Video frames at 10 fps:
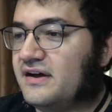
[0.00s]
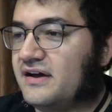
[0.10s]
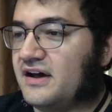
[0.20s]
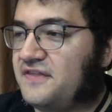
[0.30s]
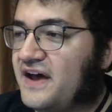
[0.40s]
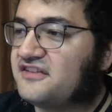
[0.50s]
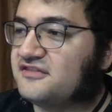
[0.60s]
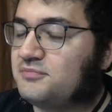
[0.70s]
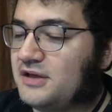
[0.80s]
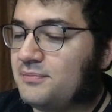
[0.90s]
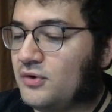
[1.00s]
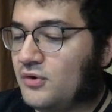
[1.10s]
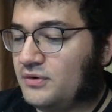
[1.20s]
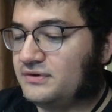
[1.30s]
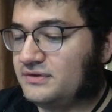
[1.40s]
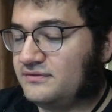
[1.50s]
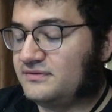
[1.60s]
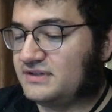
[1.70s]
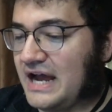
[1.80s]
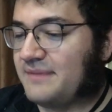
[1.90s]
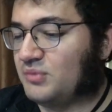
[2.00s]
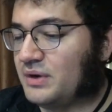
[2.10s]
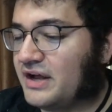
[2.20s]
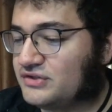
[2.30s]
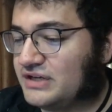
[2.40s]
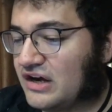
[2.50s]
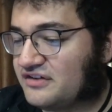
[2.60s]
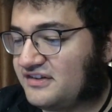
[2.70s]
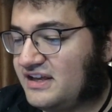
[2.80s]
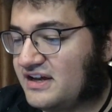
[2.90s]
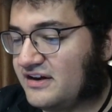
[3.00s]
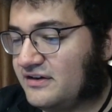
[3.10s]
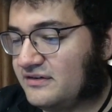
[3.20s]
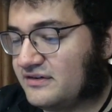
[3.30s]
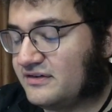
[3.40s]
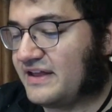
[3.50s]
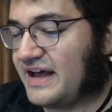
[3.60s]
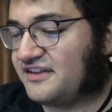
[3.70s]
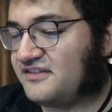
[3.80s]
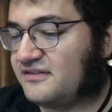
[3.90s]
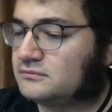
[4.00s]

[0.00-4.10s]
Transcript: 1,000 people times $100 a year, that's,